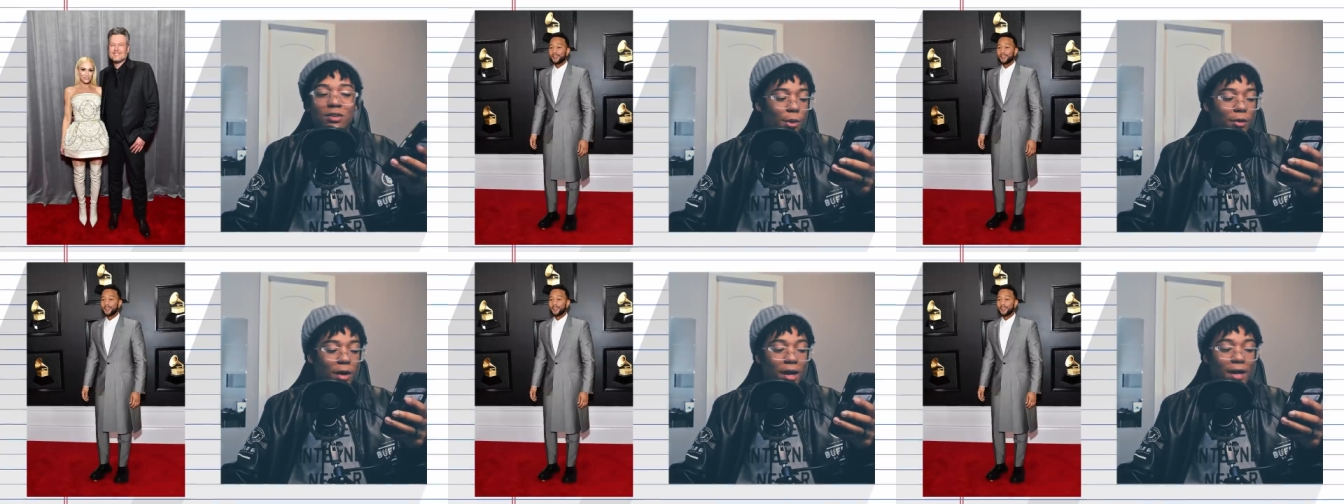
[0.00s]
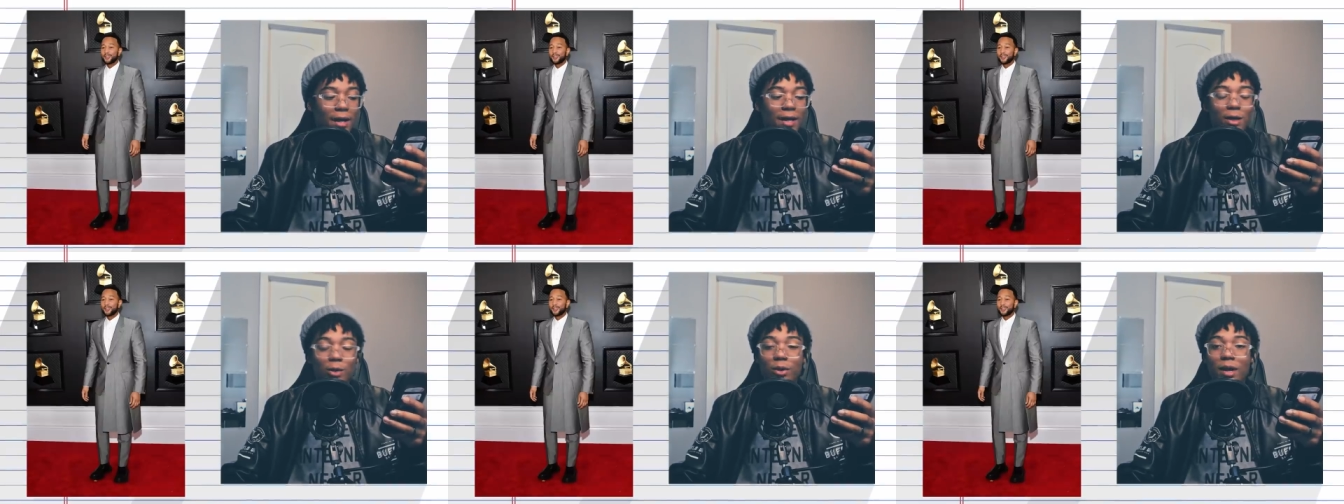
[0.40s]
All right,
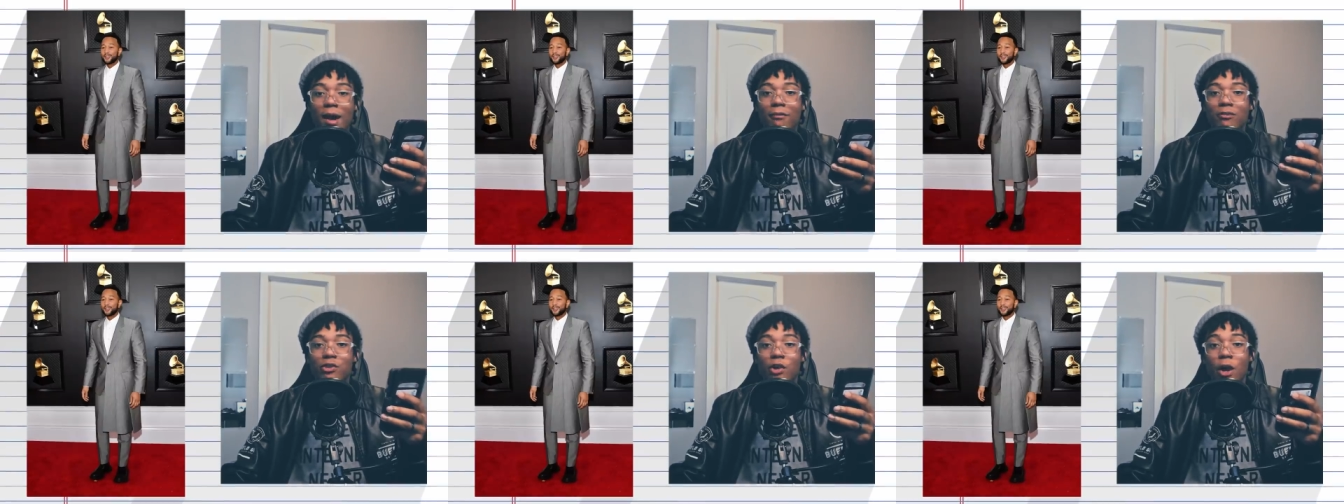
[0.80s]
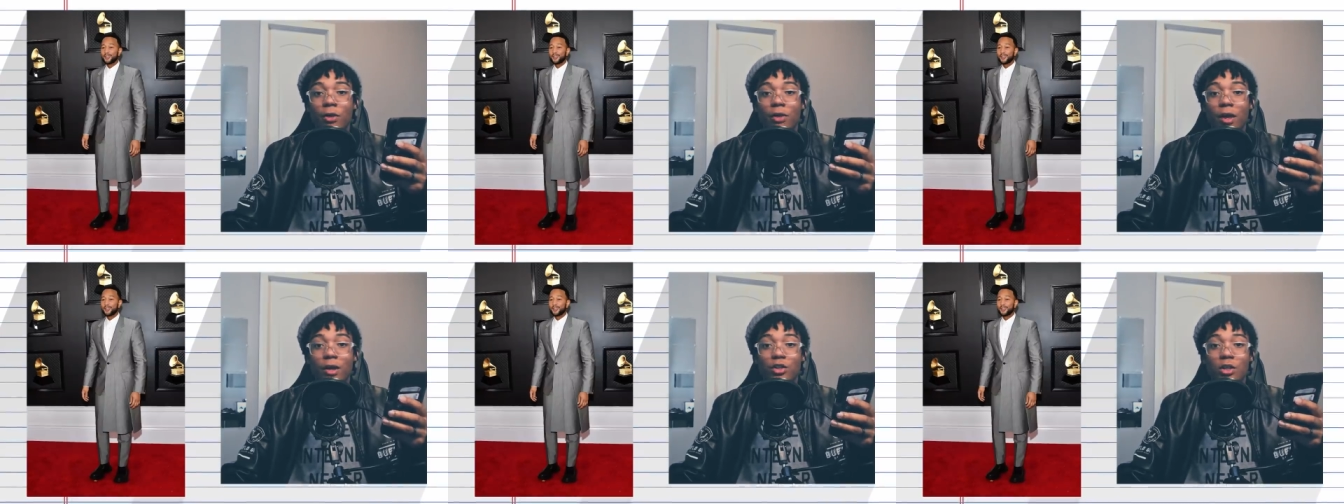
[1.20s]
here we have
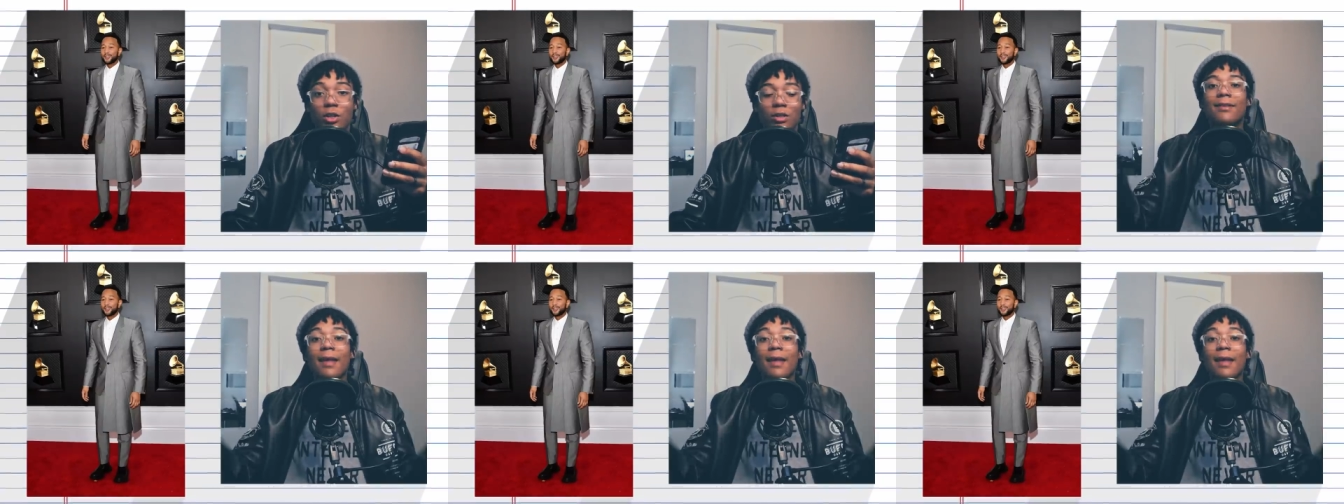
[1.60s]
John Legend.